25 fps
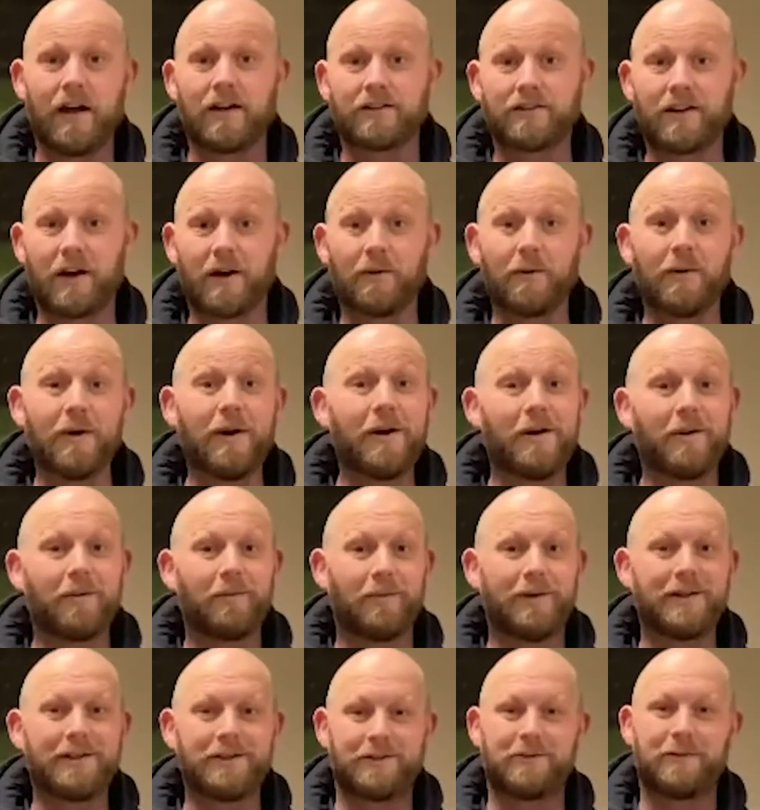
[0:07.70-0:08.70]
So
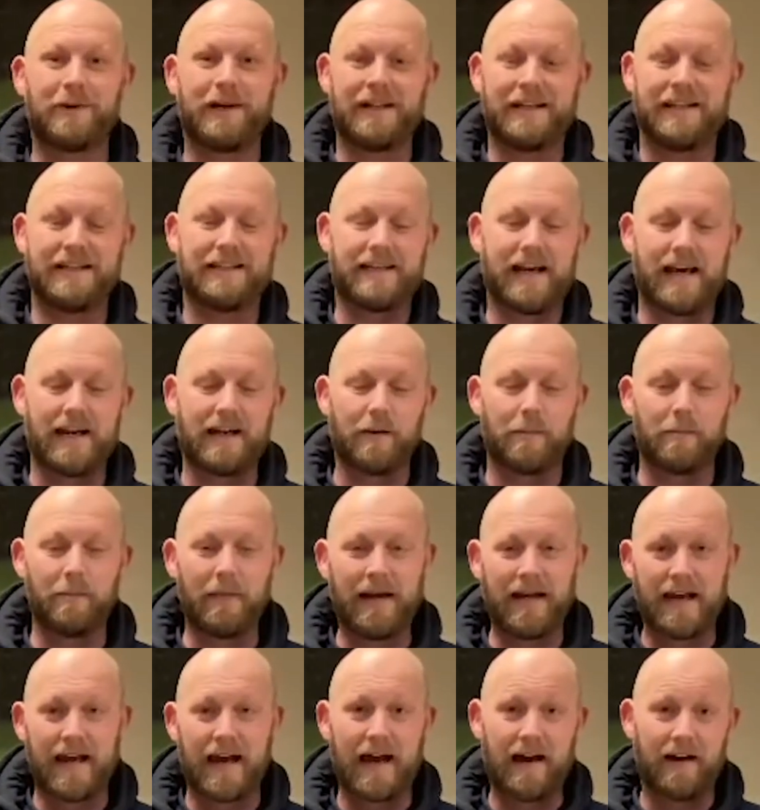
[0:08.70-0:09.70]
we just wanted to take a
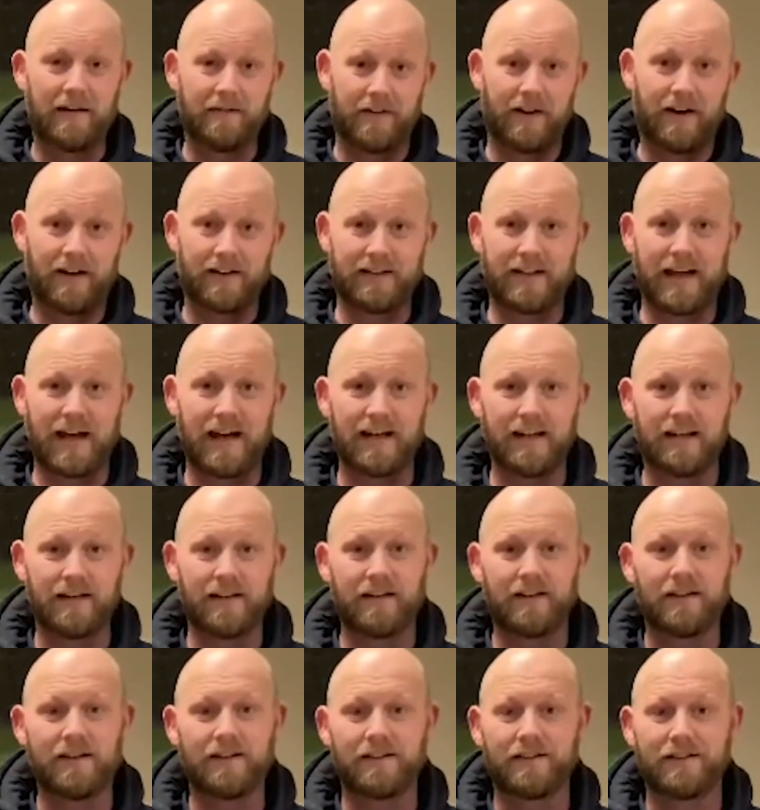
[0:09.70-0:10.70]
minute out of our day
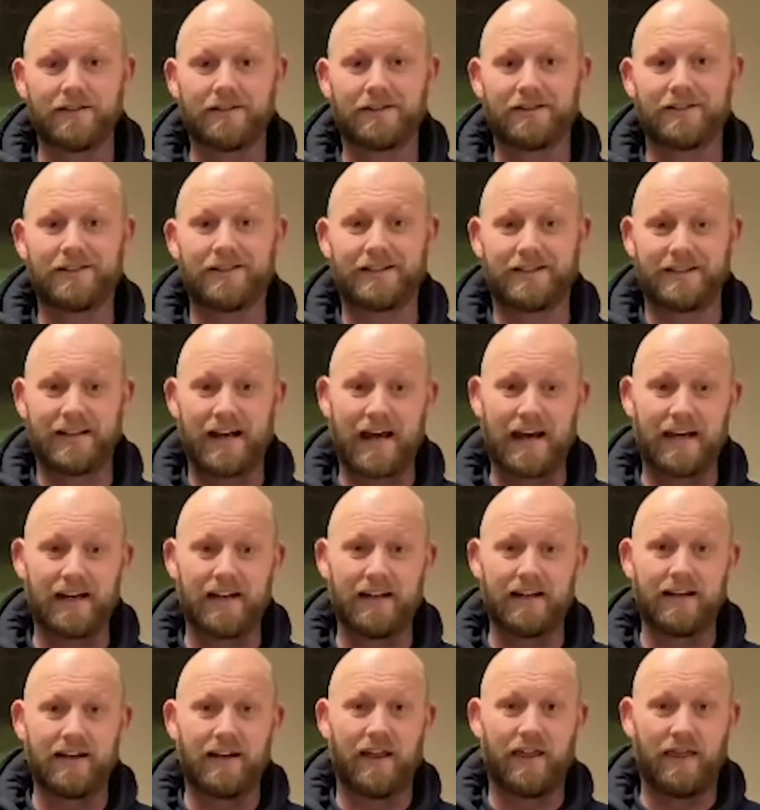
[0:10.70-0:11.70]
just to say
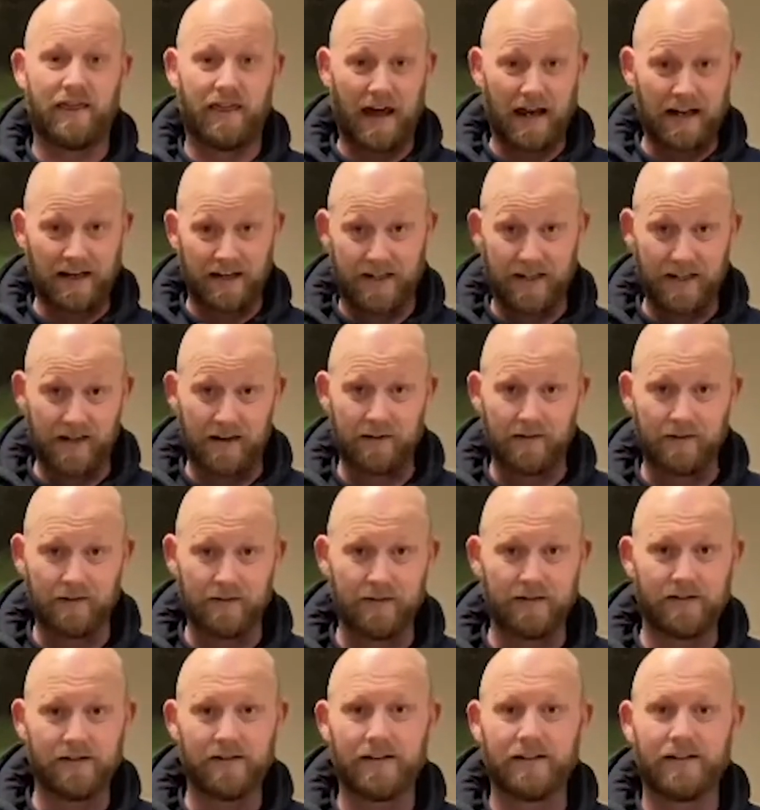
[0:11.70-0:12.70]
thank you.
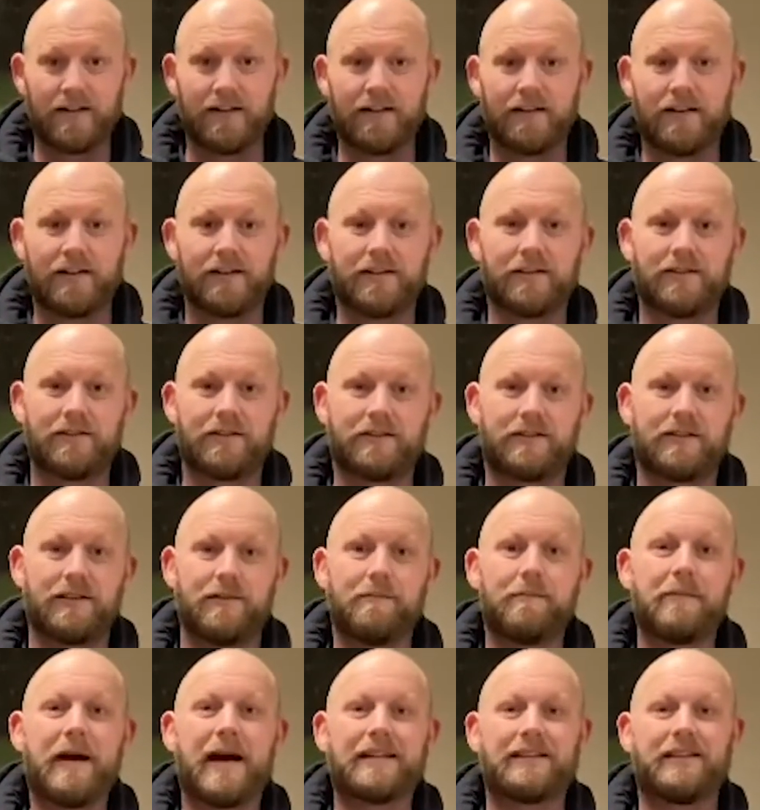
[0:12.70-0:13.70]
Just a
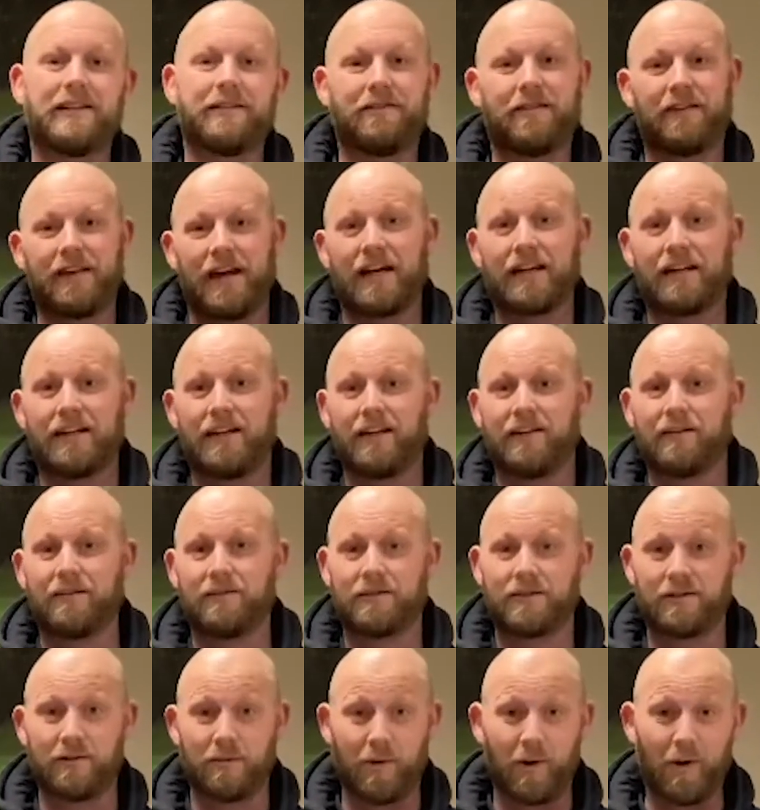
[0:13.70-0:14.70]
massive thank you
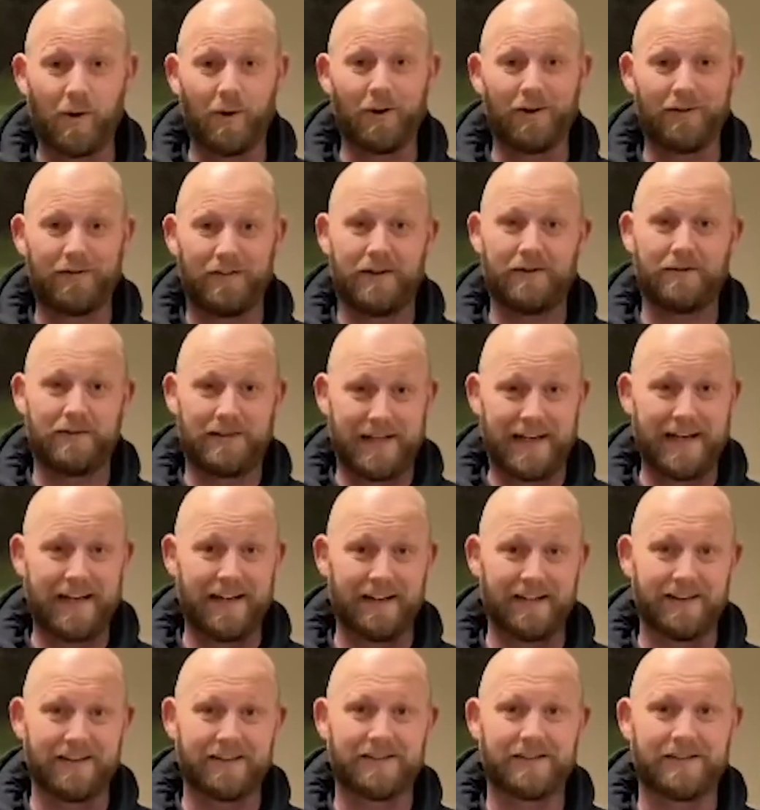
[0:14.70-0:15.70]
to all of you
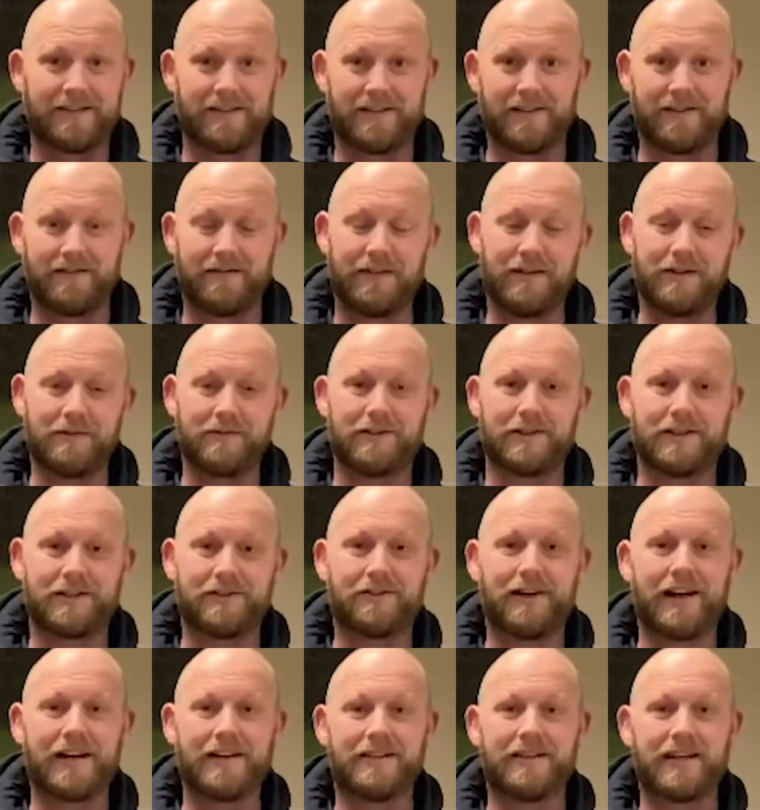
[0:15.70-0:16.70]
dealers that have used the
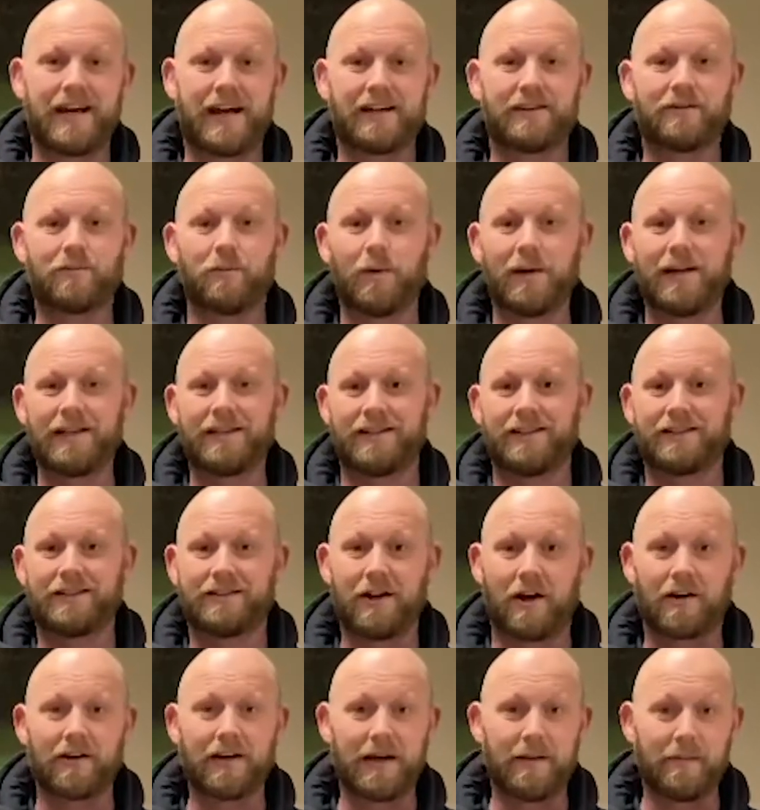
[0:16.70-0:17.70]
Trenchex winter
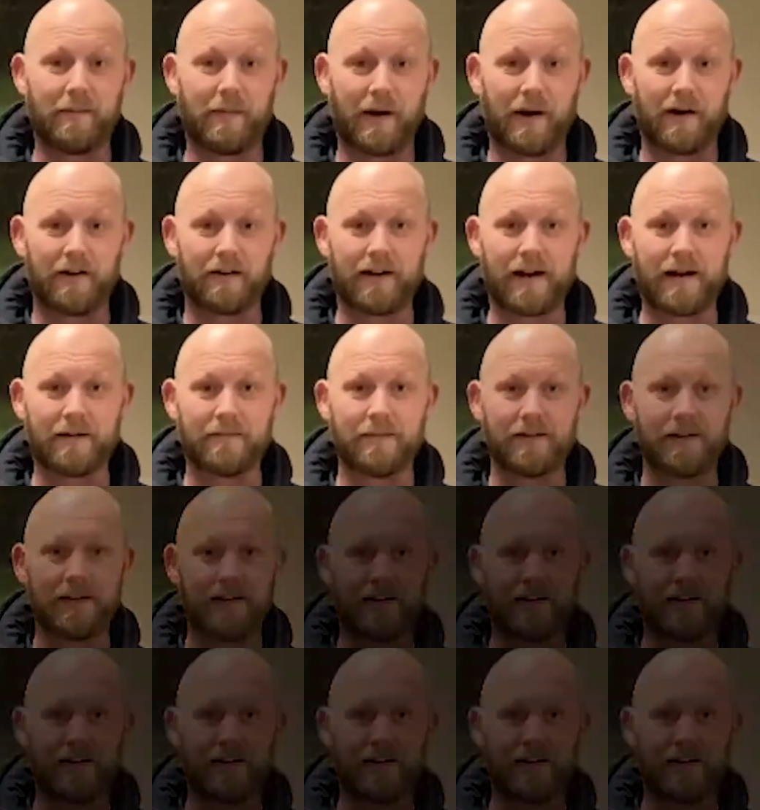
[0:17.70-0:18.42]
stocking program.